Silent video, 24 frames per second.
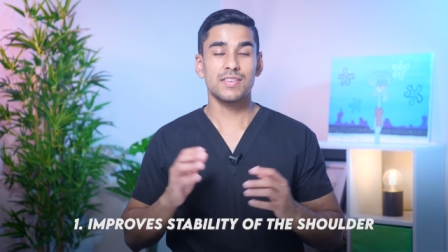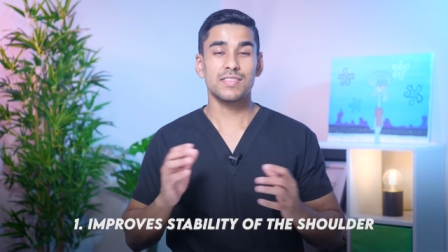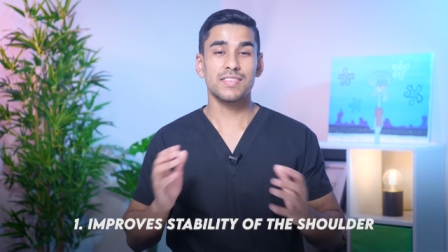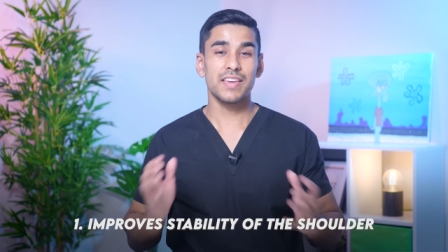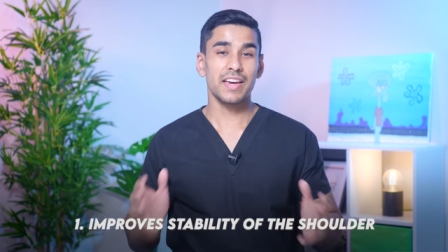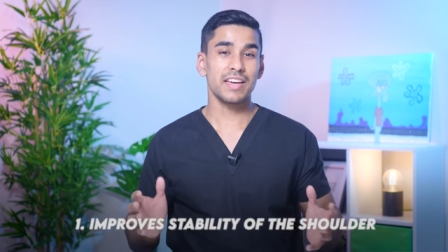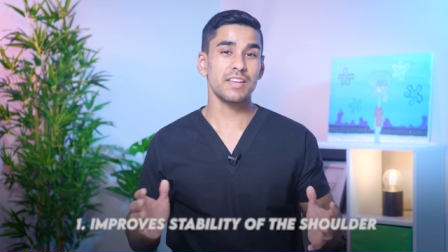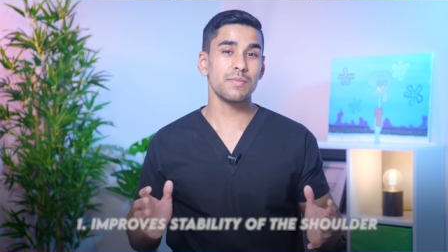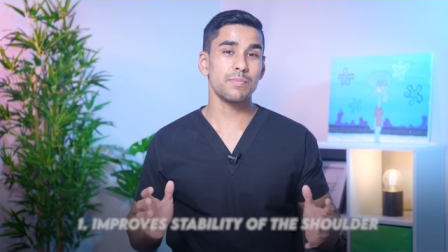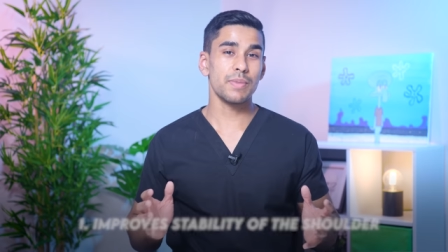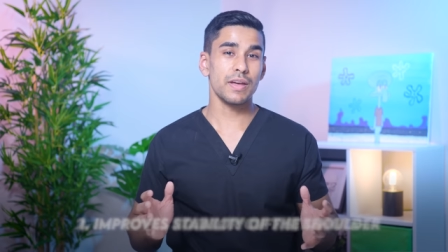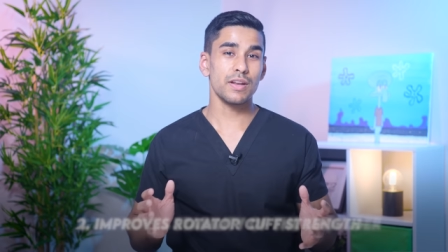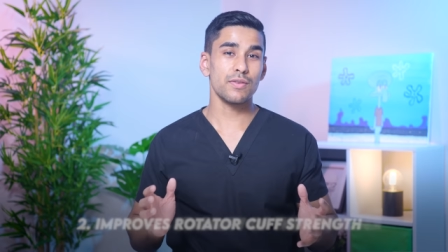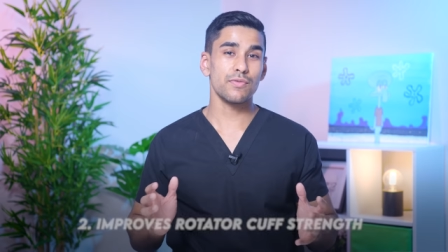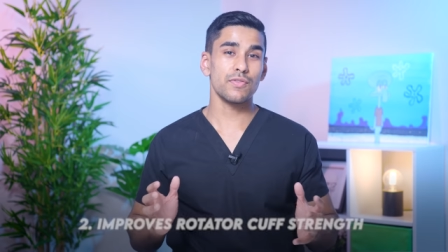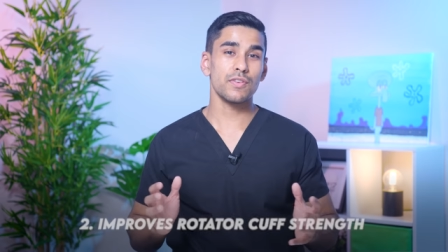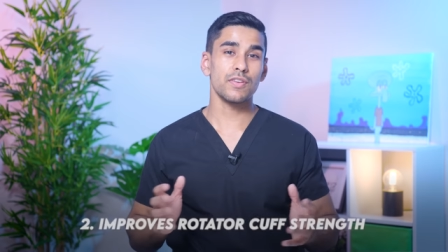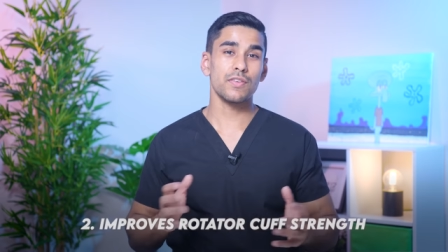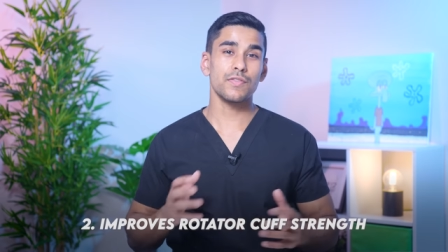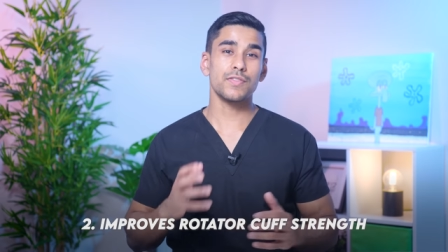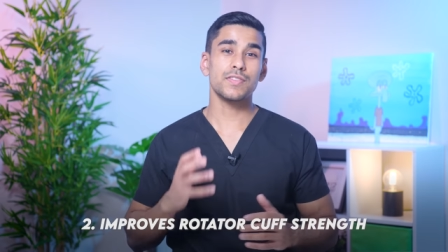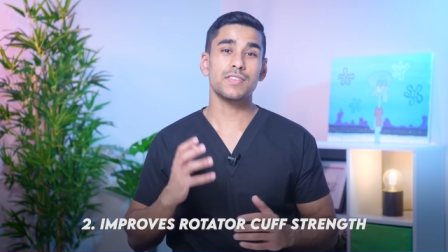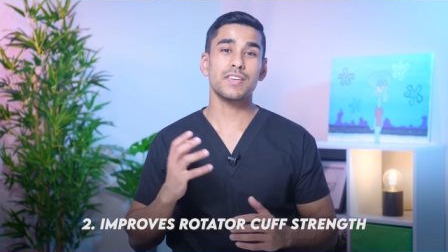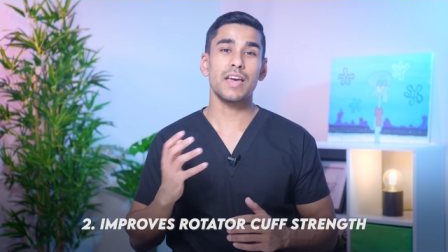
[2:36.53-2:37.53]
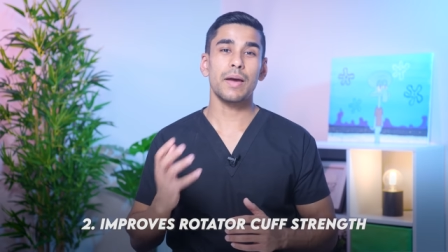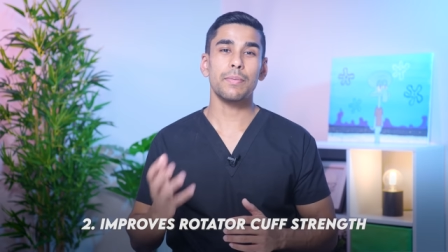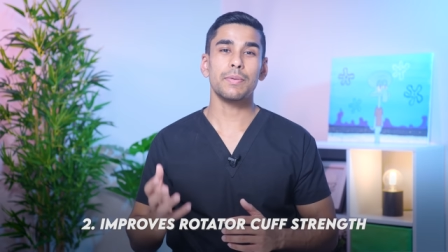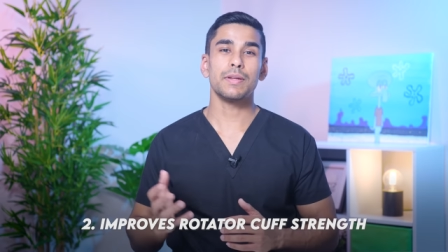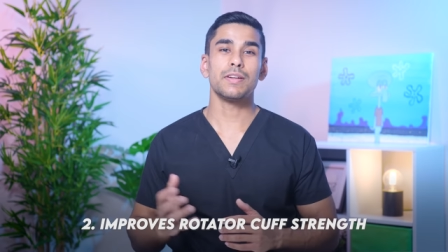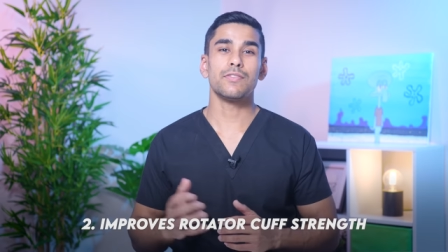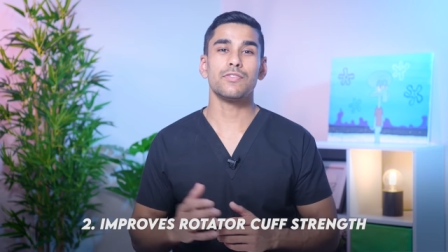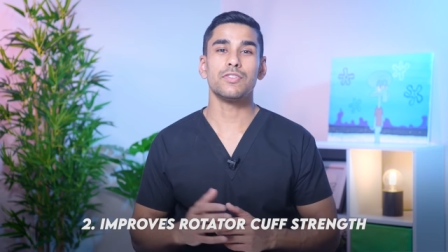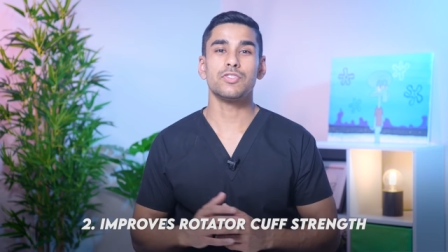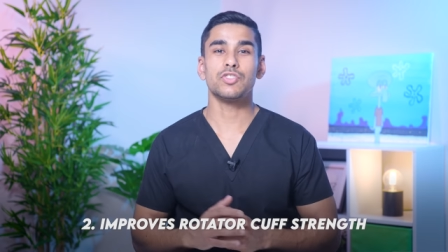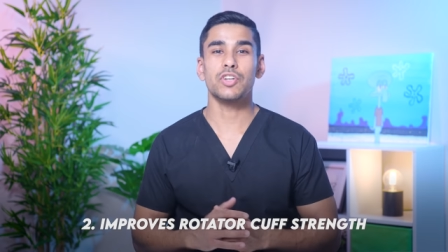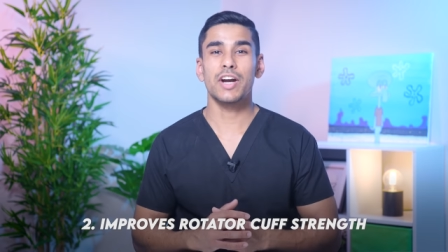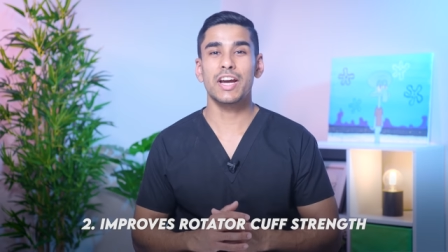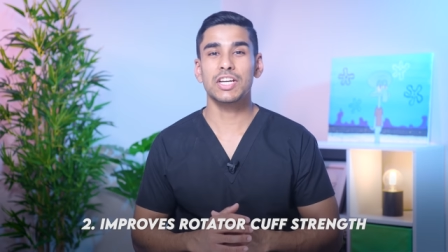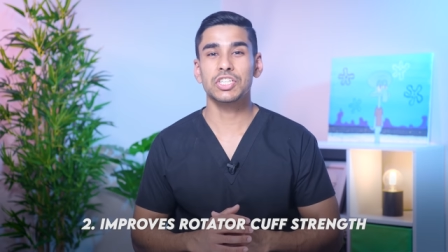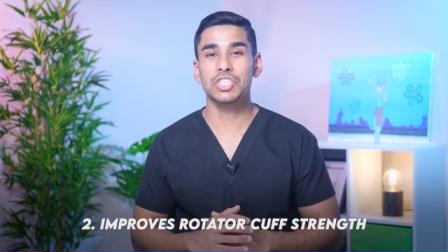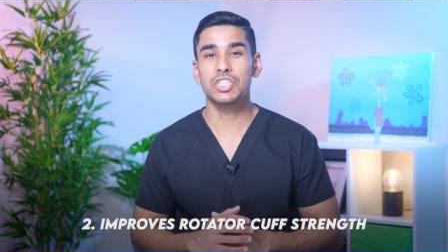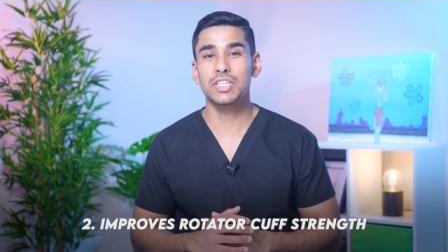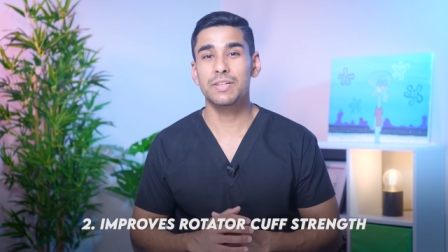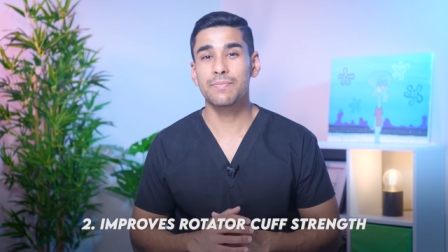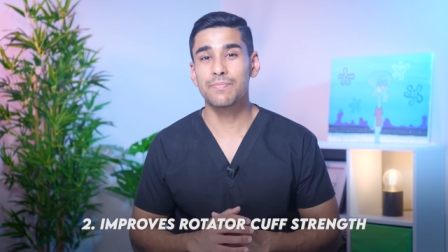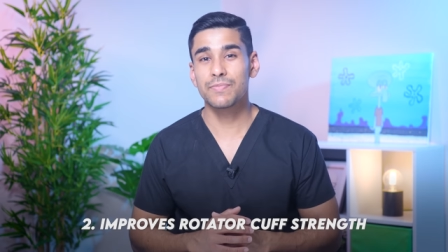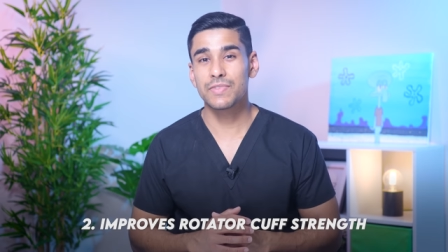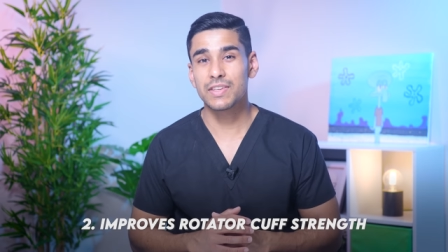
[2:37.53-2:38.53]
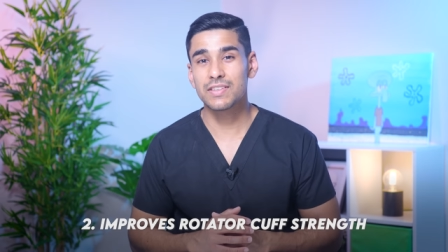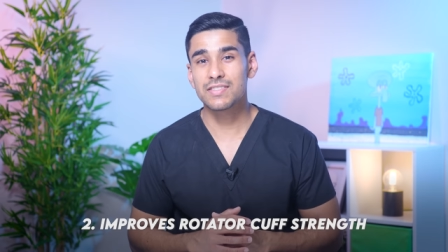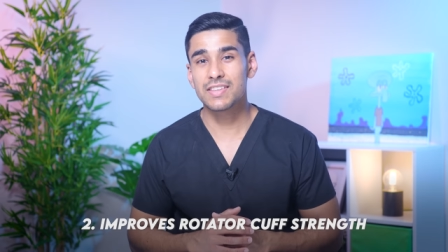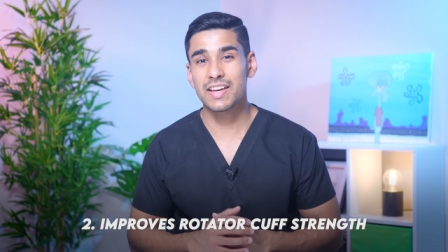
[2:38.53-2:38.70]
The second benefit of scapular retraction